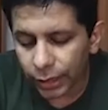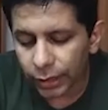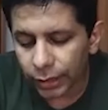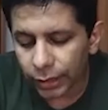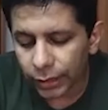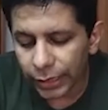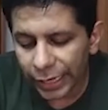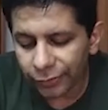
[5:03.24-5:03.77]

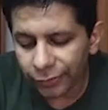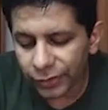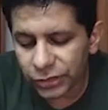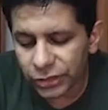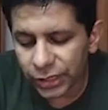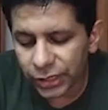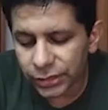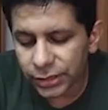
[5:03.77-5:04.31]
Life has
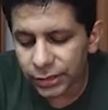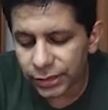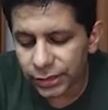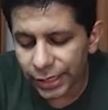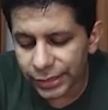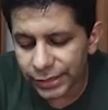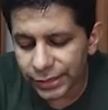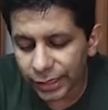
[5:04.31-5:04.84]
changed in the
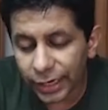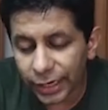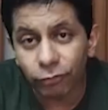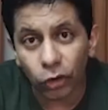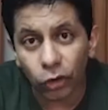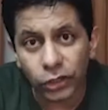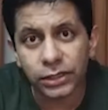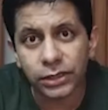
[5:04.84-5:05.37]
sense that I've
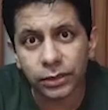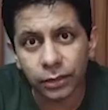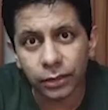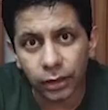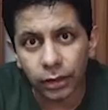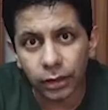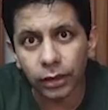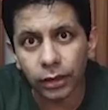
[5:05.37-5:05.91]
lost
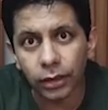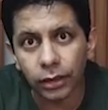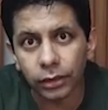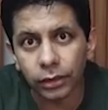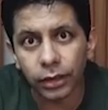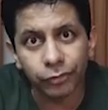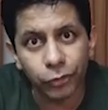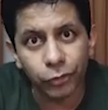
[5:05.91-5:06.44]

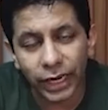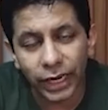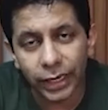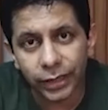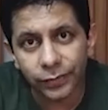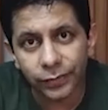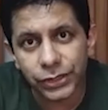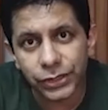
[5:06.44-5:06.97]
a few
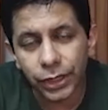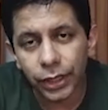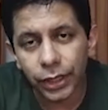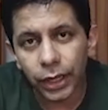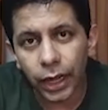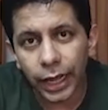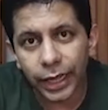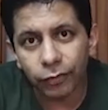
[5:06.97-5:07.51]
relatives.
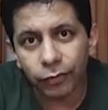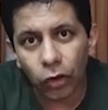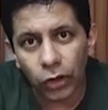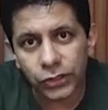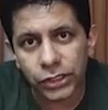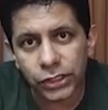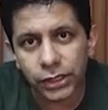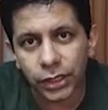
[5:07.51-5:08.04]
I have
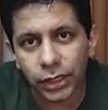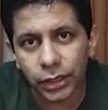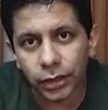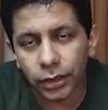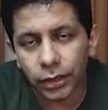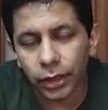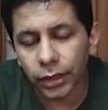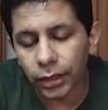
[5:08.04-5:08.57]
lost
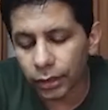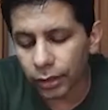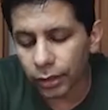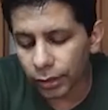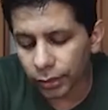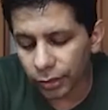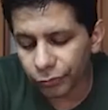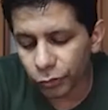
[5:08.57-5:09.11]

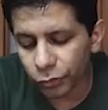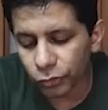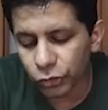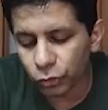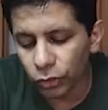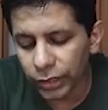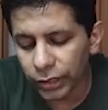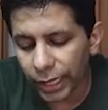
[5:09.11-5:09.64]
a few
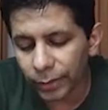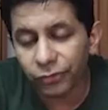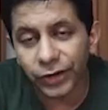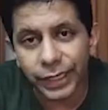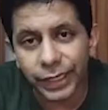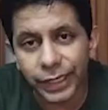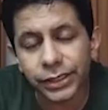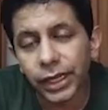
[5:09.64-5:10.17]
school-time
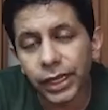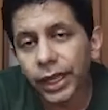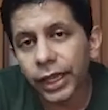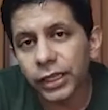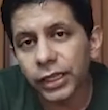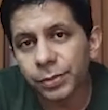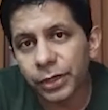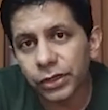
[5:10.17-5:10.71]
friends.
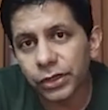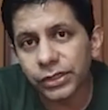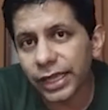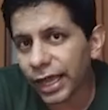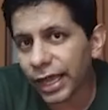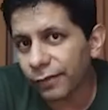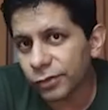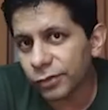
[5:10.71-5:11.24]
It's because
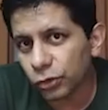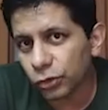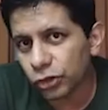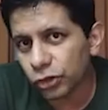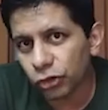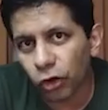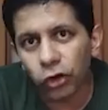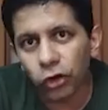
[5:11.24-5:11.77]
they have so
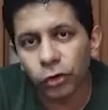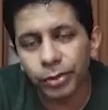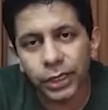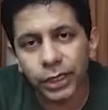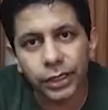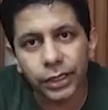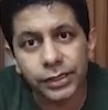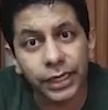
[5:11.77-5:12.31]
strong
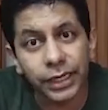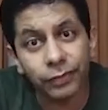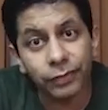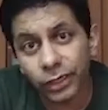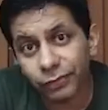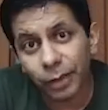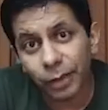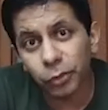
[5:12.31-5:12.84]
opinions that even
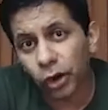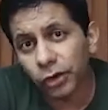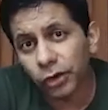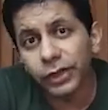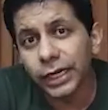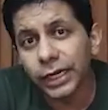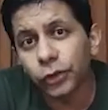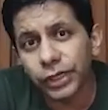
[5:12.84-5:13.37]
if I'm not
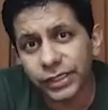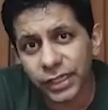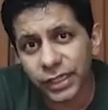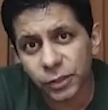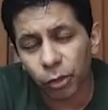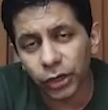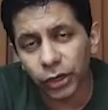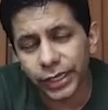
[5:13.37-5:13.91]
willing to discuss
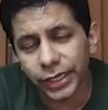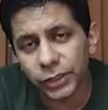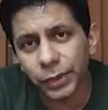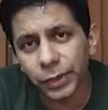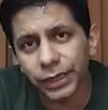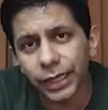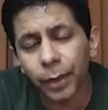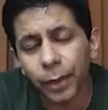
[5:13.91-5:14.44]
politics
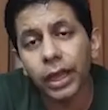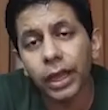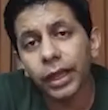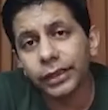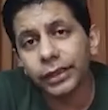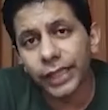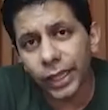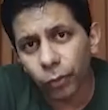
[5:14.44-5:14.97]
with them,
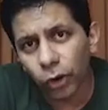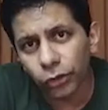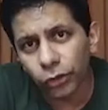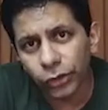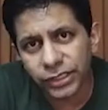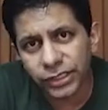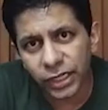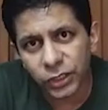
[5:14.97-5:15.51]
they want to
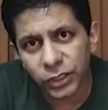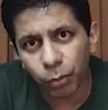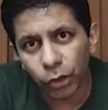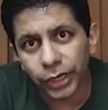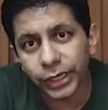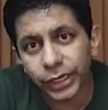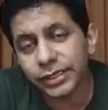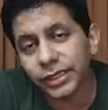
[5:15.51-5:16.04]
discuss
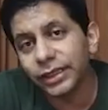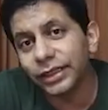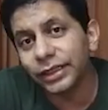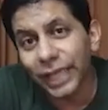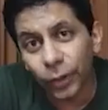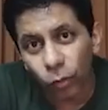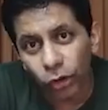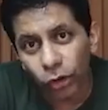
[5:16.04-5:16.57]
politics and
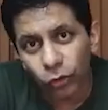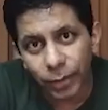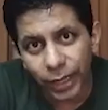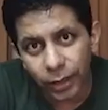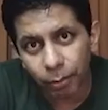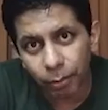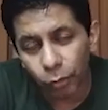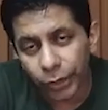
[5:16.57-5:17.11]
they want to make
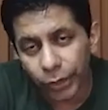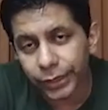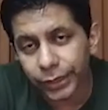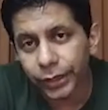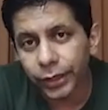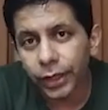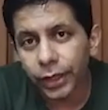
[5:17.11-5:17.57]
a point.